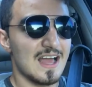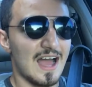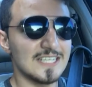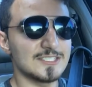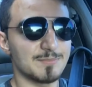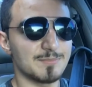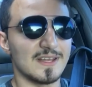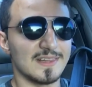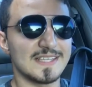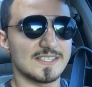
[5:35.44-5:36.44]
I
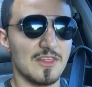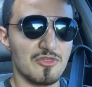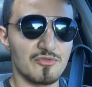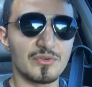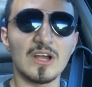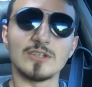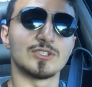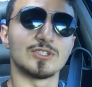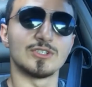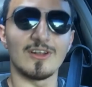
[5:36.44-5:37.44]
spent less than
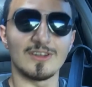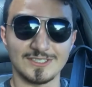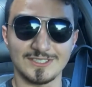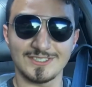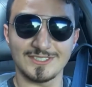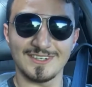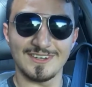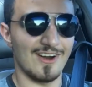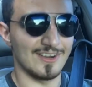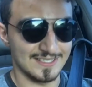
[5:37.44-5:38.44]
$300
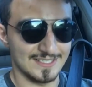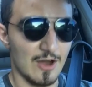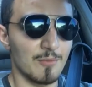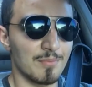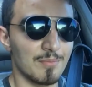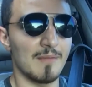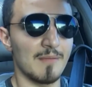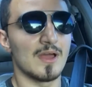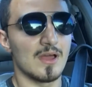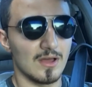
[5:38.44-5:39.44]
on a downpipe,
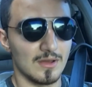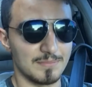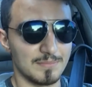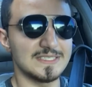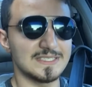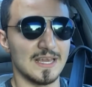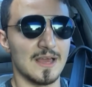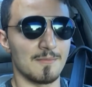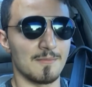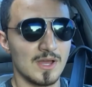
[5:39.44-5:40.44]
a
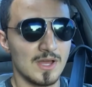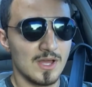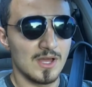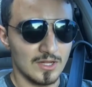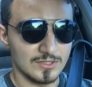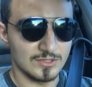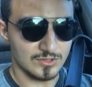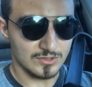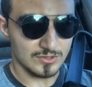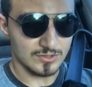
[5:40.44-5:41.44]
PCM, a
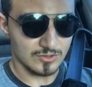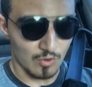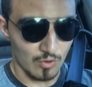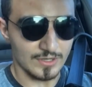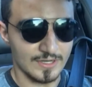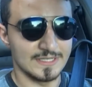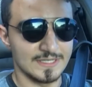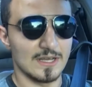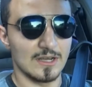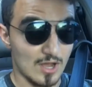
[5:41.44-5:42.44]
holder,
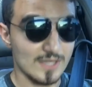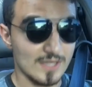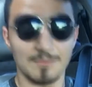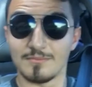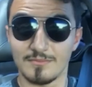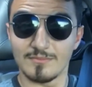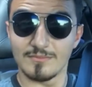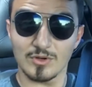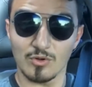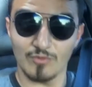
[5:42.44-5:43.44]
and a custom
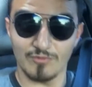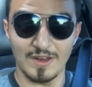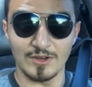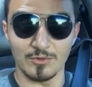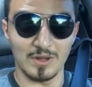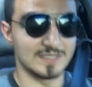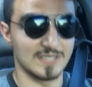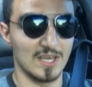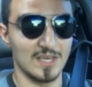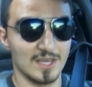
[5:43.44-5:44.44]
fender well
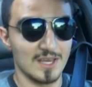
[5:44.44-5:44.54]
intake,